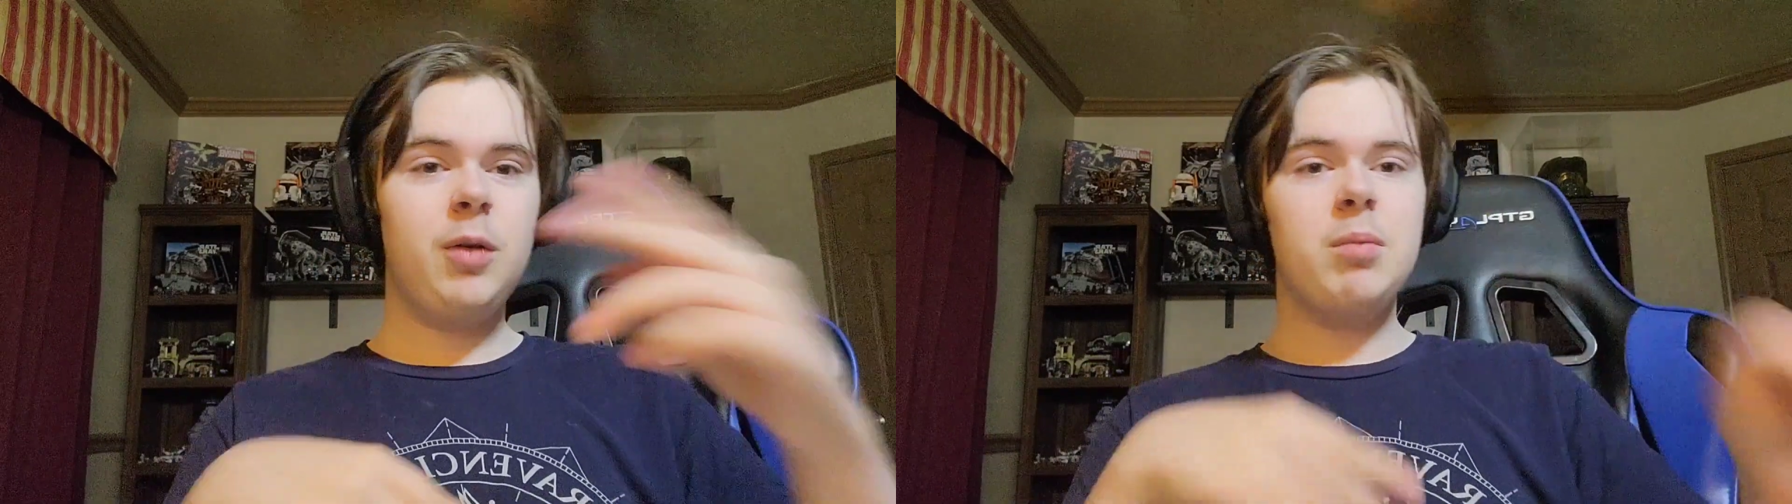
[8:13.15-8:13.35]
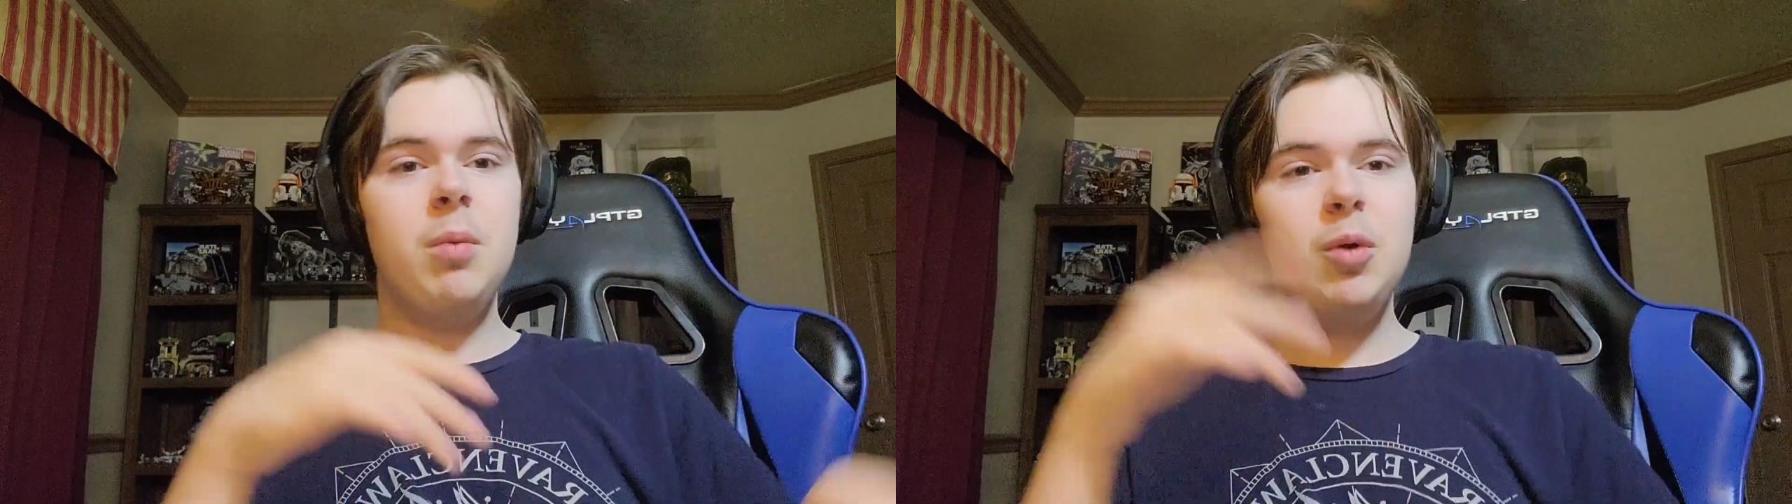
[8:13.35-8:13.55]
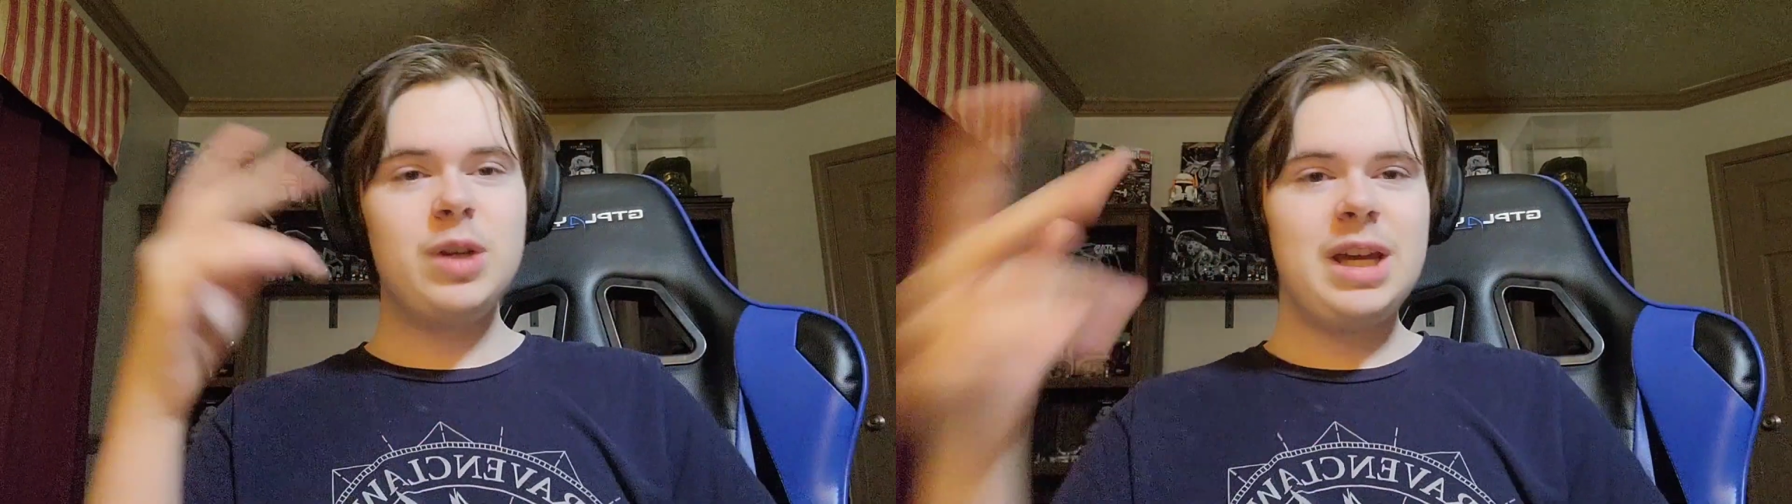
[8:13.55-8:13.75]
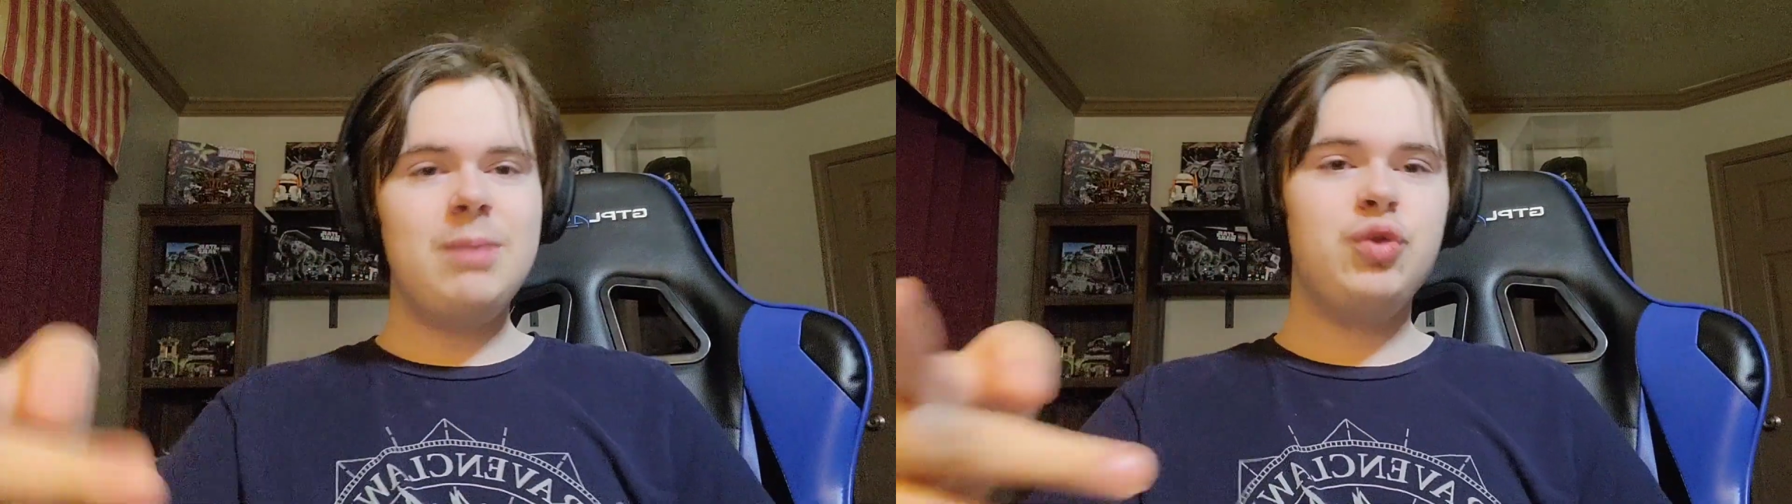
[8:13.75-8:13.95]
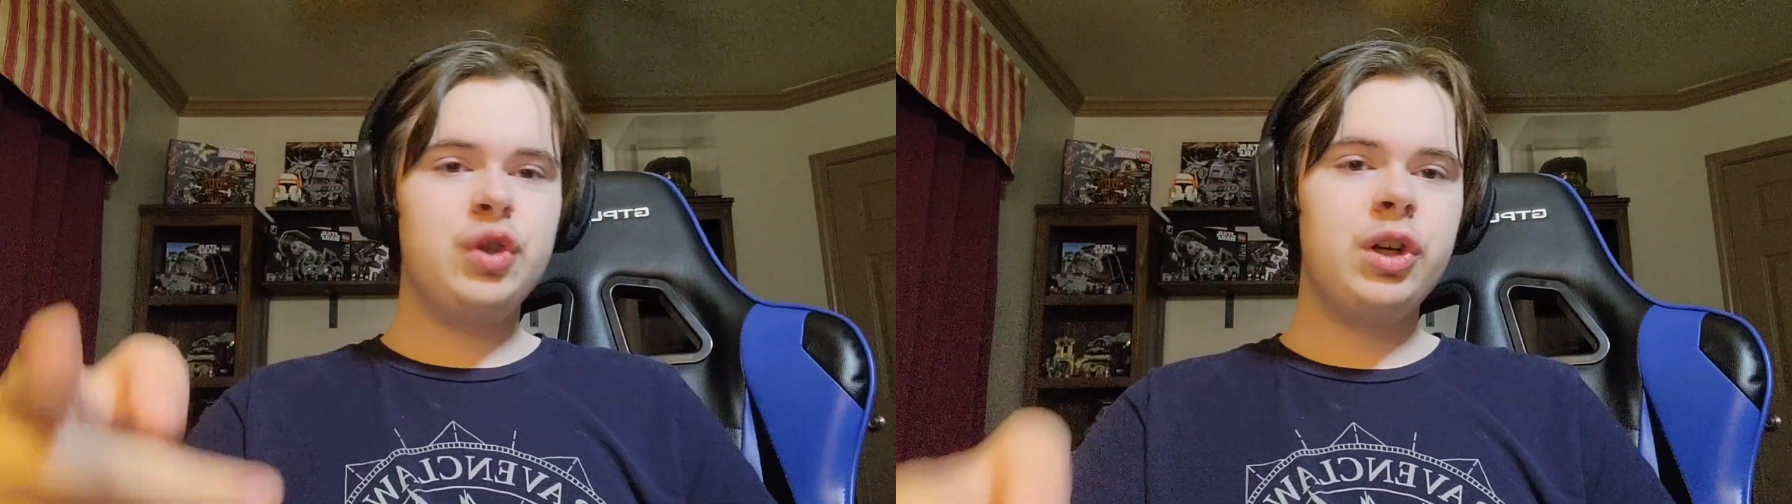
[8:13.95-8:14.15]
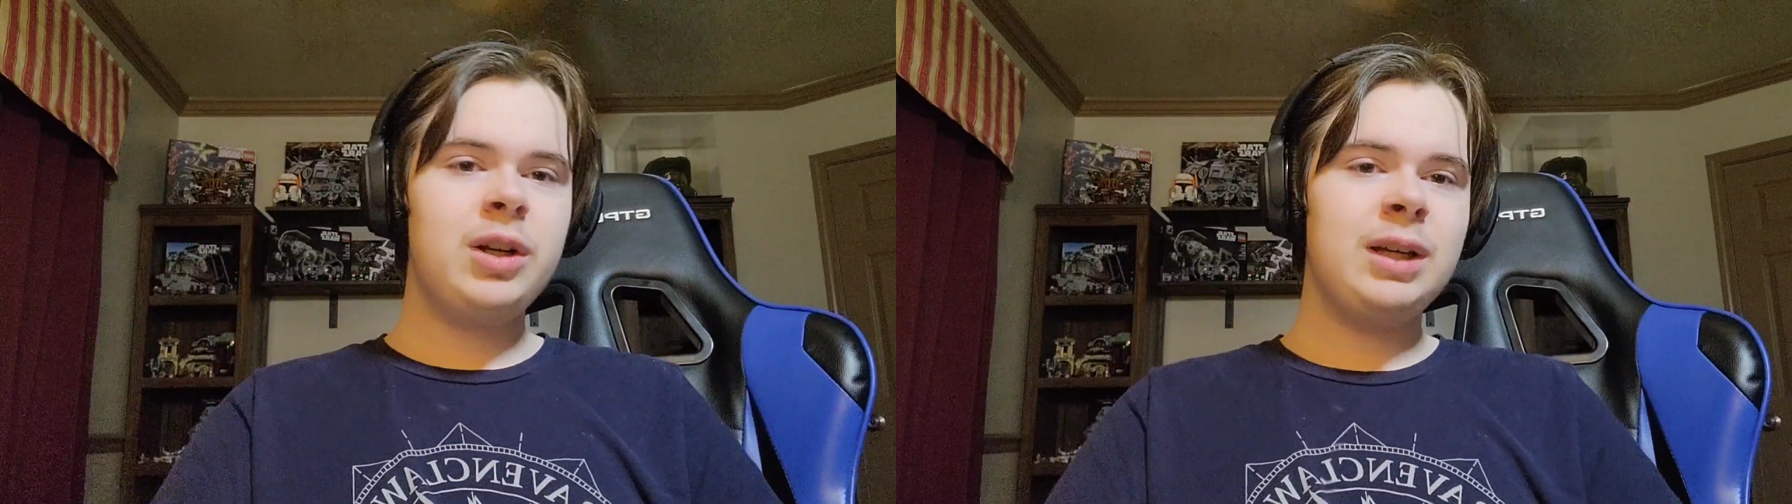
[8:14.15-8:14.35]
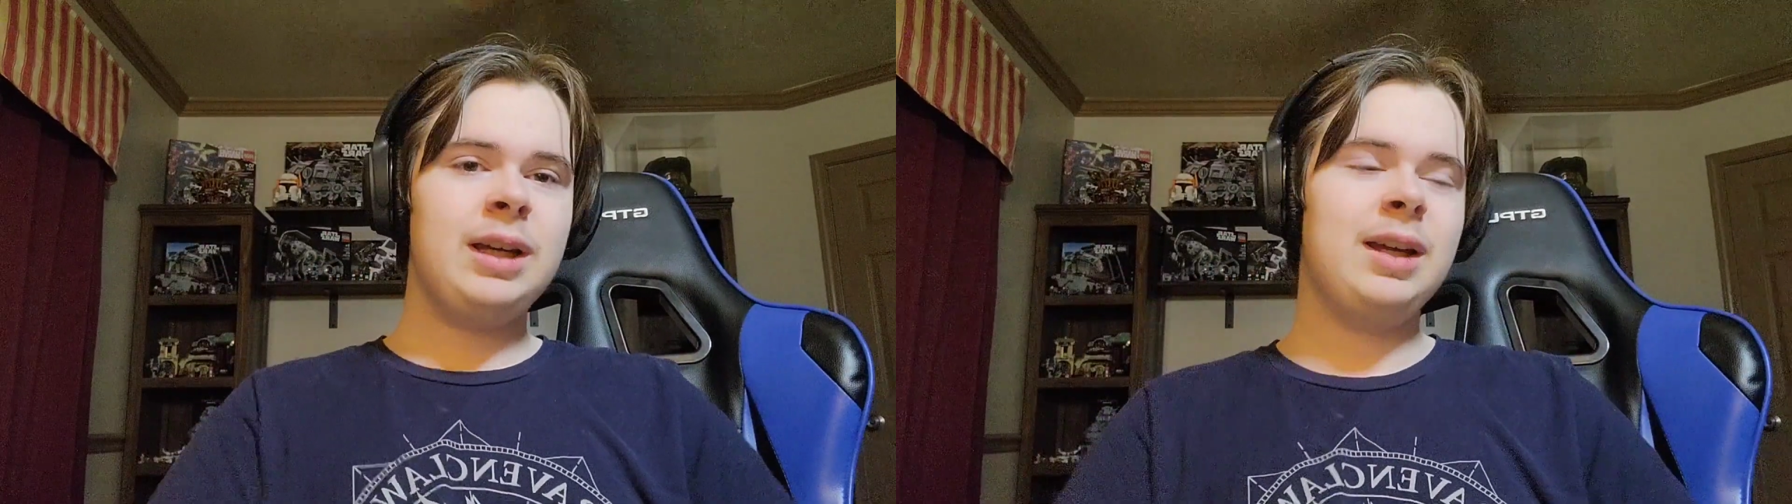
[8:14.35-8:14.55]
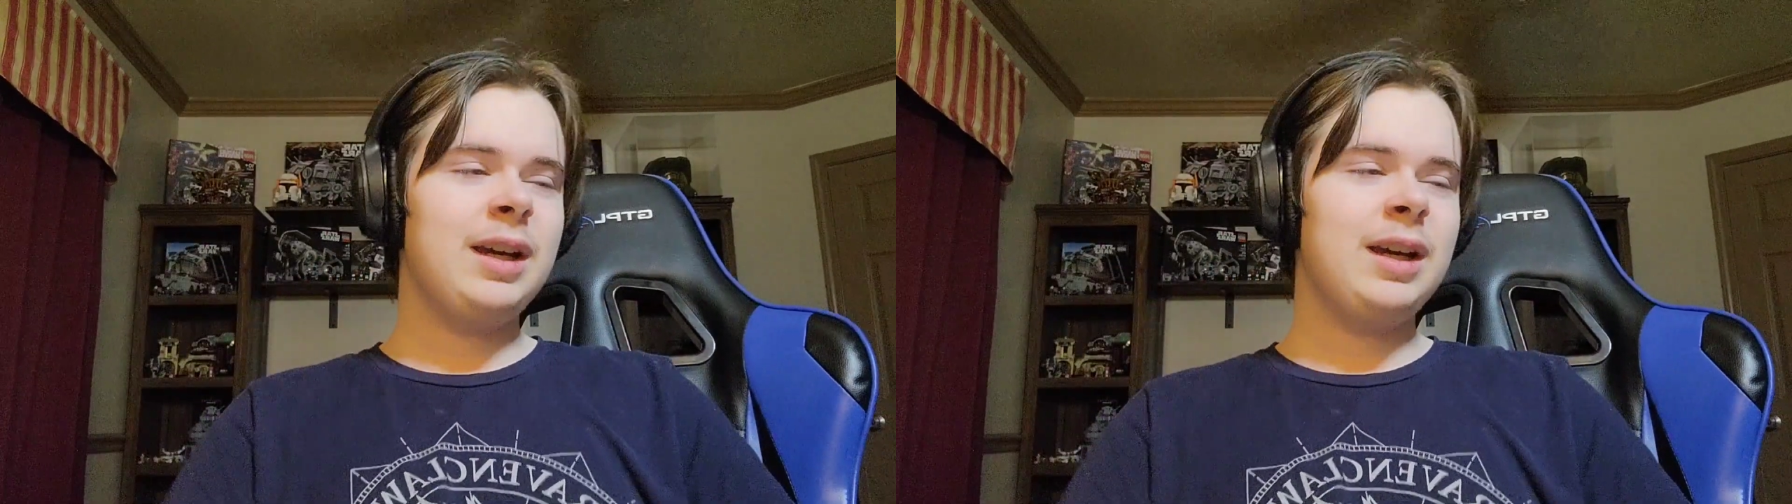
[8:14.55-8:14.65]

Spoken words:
mobile game journey.